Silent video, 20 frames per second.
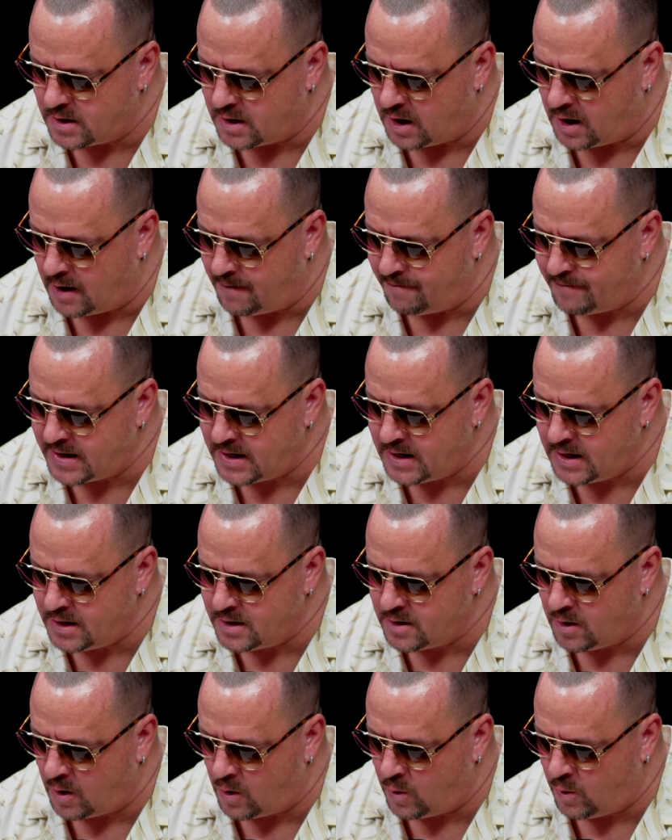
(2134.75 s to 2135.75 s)
a mean
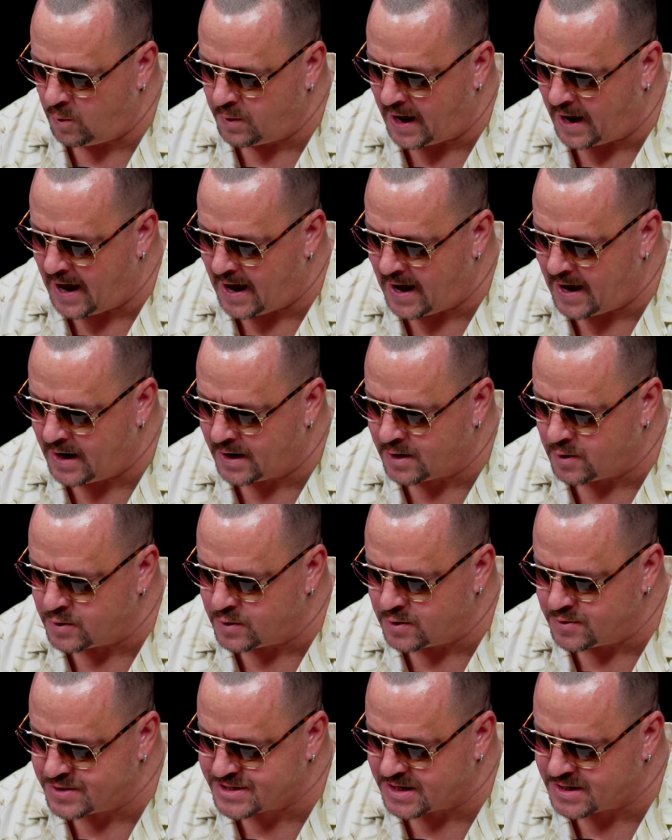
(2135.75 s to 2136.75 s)
old hag who
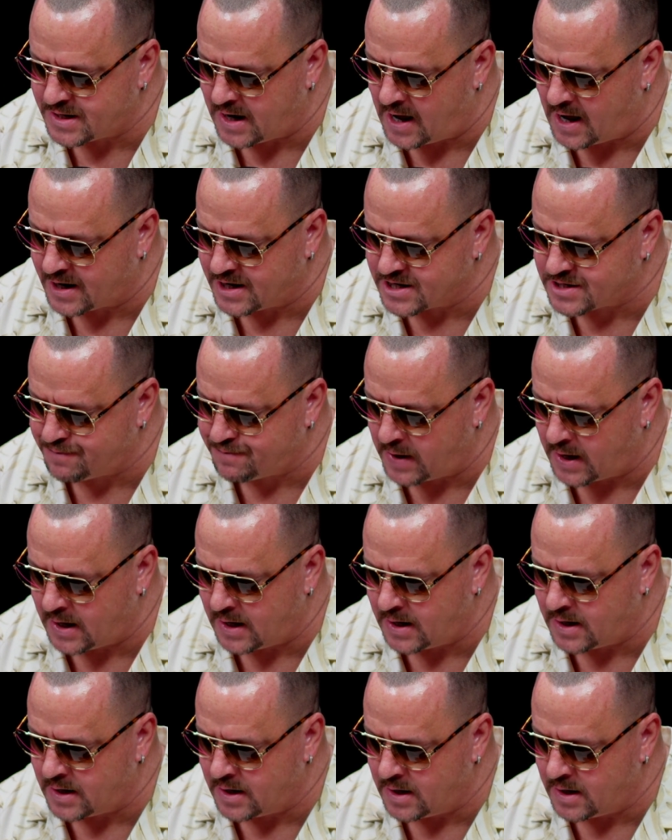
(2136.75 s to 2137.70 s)
used to dock his pay